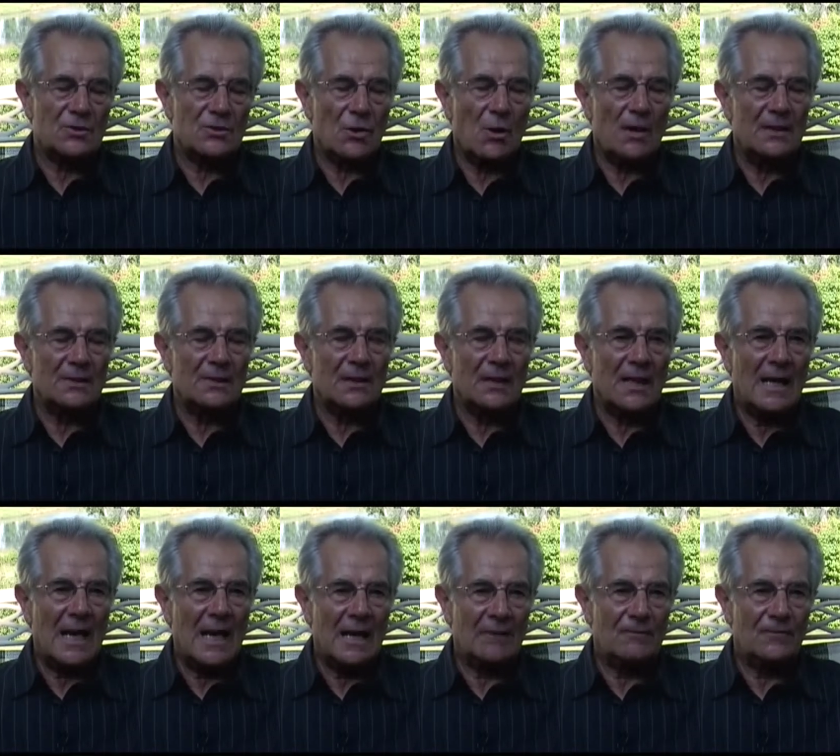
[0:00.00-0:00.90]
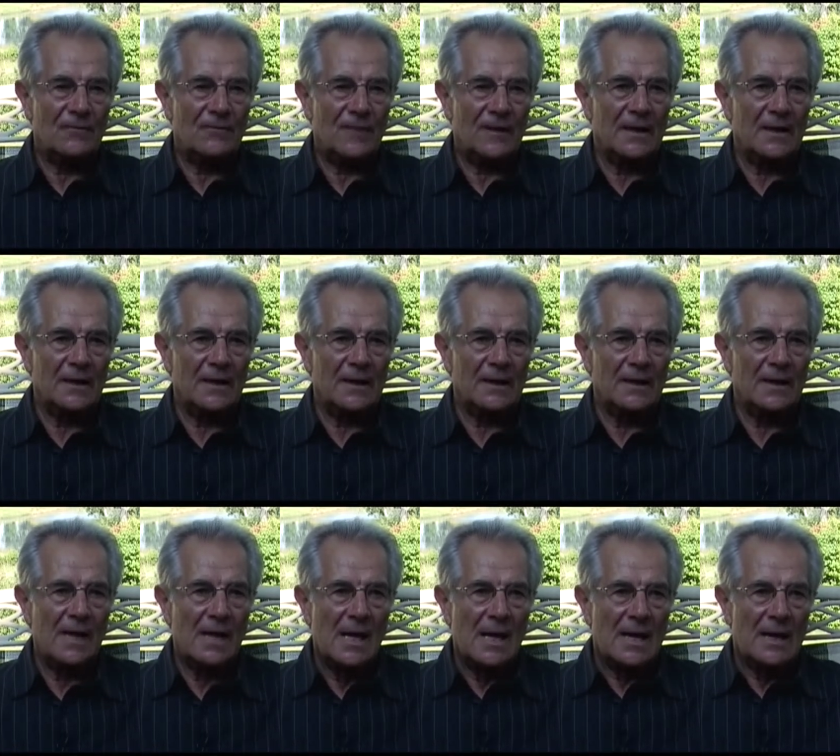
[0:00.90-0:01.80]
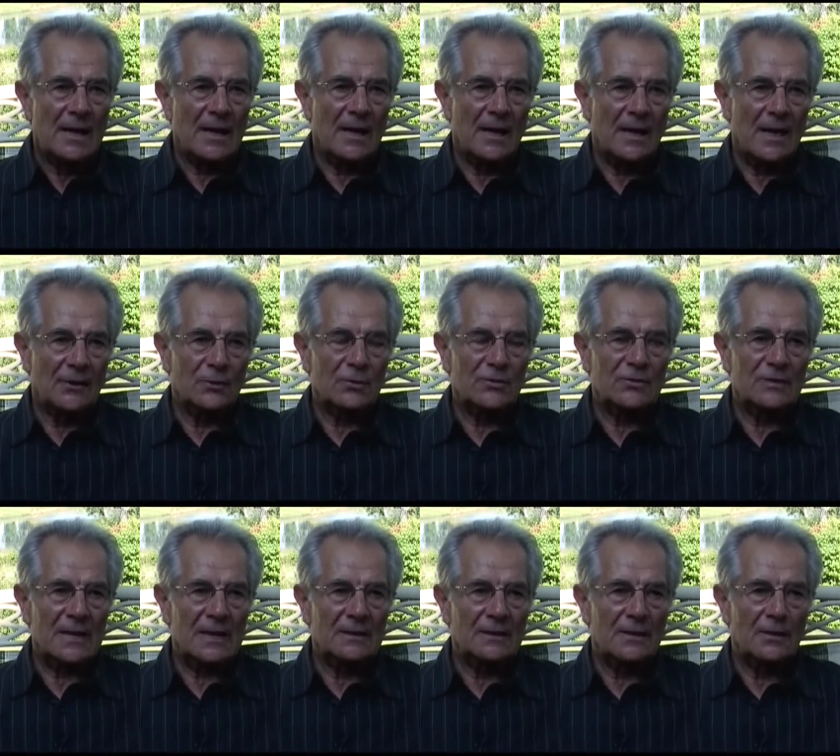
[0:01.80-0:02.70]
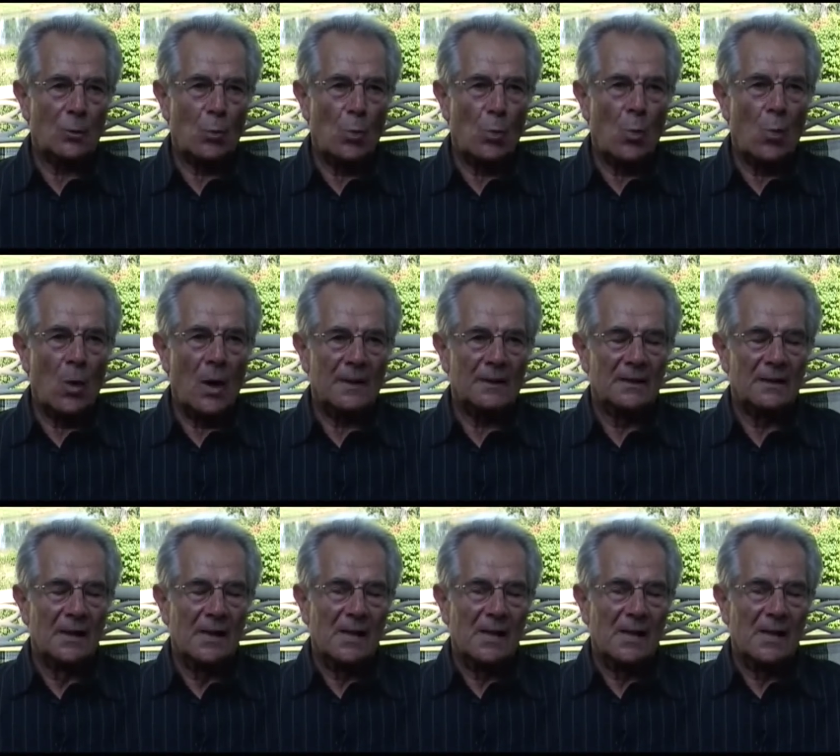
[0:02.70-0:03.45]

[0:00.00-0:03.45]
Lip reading: So until I have a feeling and an understanding of what